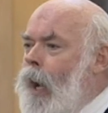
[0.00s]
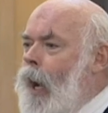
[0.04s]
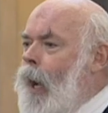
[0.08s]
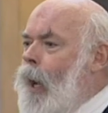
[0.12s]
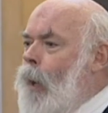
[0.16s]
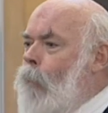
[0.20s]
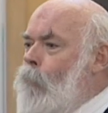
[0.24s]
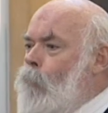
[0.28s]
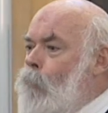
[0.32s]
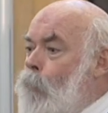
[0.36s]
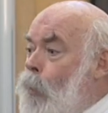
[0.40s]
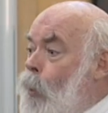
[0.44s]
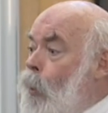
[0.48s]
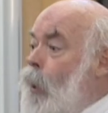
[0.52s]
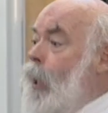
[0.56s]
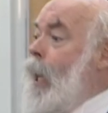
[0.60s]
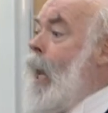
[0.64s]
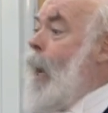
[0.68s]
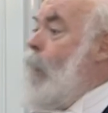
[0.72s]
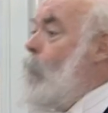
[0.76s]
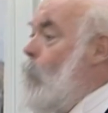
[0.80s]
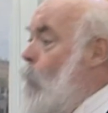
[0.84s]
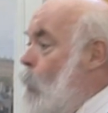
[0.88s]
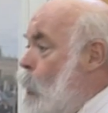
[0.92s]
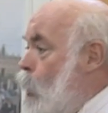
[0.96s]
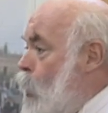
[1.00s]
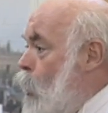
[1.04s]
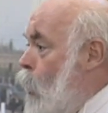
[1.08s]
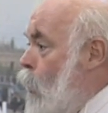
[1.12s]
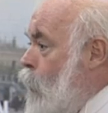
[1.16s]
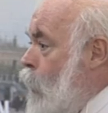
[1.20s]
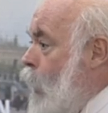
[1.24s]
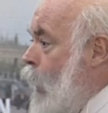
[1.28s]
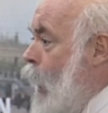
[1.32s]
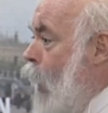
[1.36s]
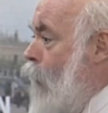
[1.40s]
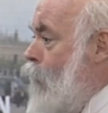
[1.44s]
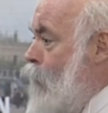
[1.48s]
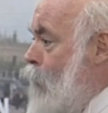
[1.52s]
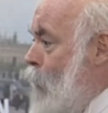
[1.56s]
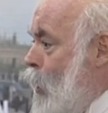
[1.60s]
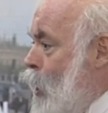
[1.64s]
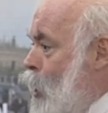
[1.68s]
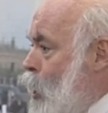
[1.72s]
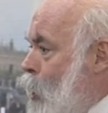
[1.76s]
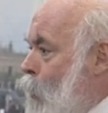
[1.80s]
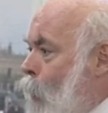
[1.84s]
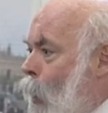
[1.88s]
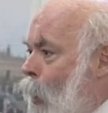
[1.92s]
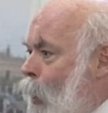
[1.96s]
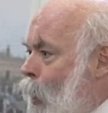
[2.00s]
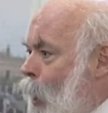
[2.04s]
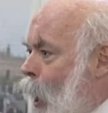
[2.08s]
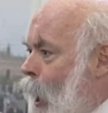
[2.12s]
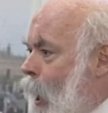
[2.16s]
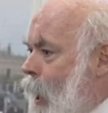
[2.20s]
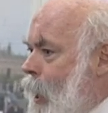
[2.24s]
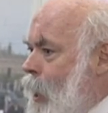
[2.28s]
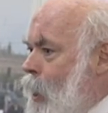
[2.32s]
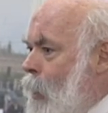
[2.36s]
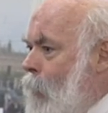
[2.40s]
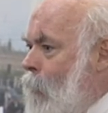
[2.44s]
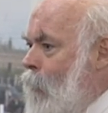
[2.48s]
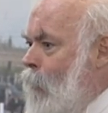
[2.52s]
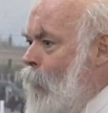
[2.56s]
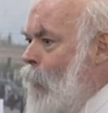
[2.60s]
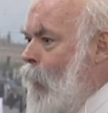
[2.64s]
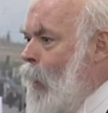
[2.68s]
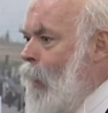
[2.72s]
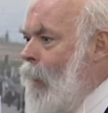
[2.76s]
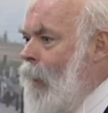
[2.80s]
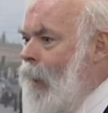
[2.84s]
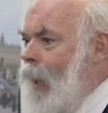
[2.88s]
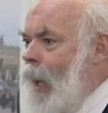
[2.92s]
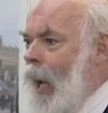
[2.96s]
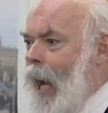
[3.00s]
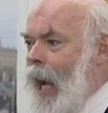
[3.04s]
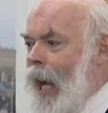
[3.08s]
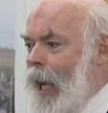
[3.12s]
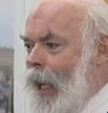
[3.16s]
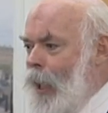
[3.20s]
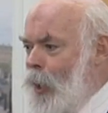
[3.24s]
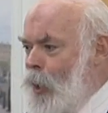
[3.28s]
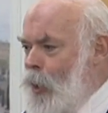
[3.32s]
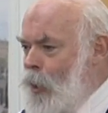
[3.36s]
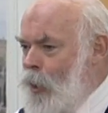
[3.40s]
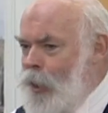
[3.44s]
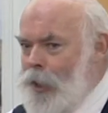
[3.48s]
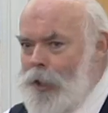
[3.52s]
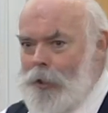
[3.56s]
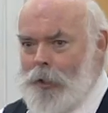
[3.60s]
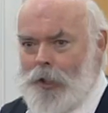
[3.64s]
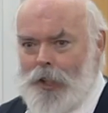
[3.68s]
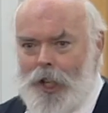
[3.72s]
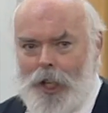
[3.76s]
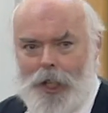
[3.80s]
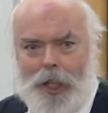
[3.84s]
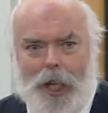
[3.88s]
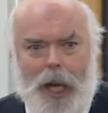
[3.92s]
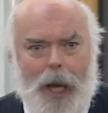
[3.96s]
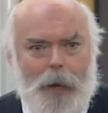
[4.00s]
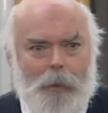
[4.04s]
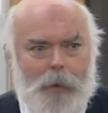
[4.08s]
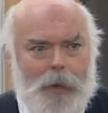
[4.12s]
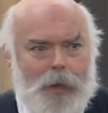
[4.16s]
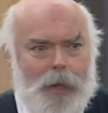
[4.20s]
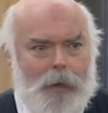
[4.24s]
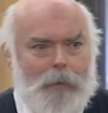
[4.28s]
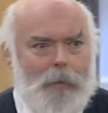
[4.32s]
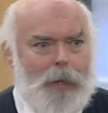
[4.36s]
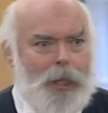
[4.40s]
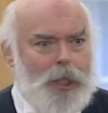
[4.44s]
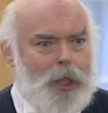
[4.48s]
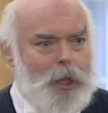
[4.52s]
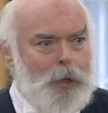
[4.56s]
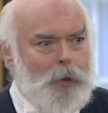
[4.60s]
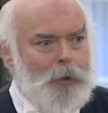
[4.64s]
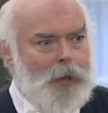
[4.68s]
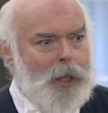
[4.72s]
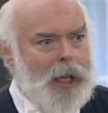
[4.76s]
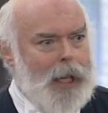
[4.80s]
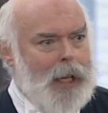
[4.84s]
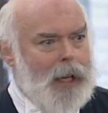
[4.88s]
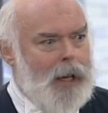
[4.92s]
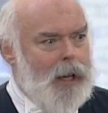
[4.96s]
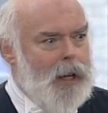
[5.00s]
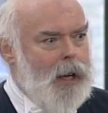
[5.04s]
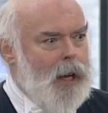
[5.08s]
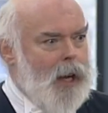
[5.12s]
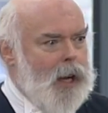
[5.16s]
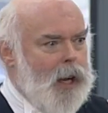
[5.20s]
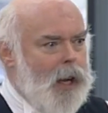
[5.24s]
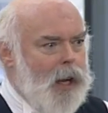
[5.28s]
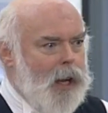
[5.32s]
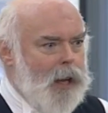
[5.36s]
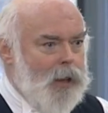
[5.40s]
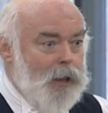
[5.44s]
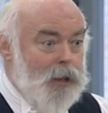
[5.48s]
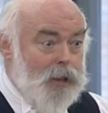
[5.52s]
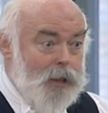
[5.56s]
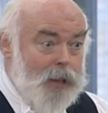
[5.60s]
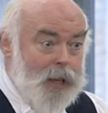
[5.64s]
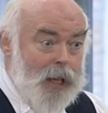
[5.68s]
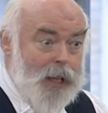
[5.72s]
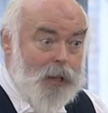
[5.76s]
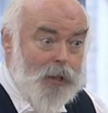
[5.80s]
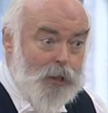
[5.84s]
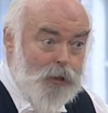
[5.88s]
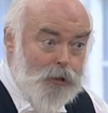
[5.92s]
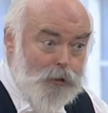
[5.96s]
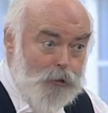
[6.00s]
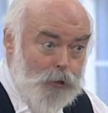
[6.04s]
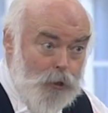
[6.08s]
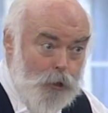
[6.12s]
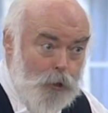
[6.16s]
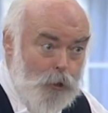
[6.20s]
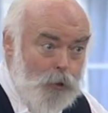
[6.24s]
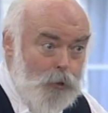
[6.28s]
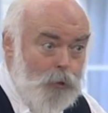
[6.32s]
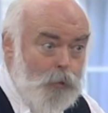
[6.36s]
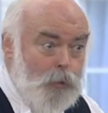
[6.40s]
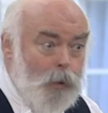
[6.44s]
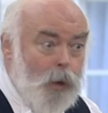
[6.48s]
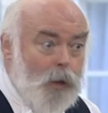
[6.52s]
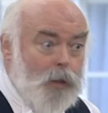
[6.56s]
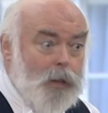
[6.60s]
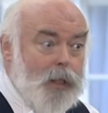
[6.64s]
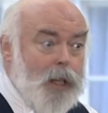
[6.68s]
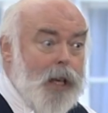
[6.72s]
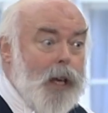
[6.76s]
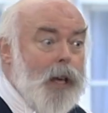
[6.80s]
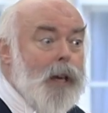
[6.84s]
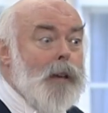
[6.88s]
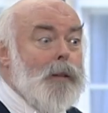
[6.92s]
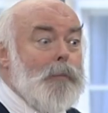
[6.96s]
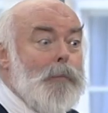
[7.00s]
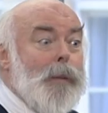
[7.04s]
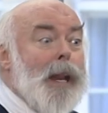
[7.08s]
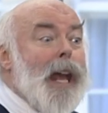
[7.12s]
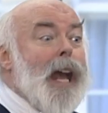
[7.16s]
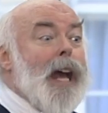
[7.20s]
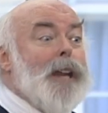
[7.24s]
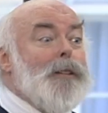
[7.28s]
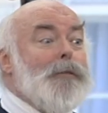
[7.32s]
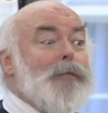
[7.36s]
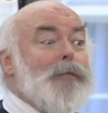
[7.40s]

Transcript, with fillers: um, pull an ambush on the government tomorrow night and you sit down with them and you think, uh, think through what their plan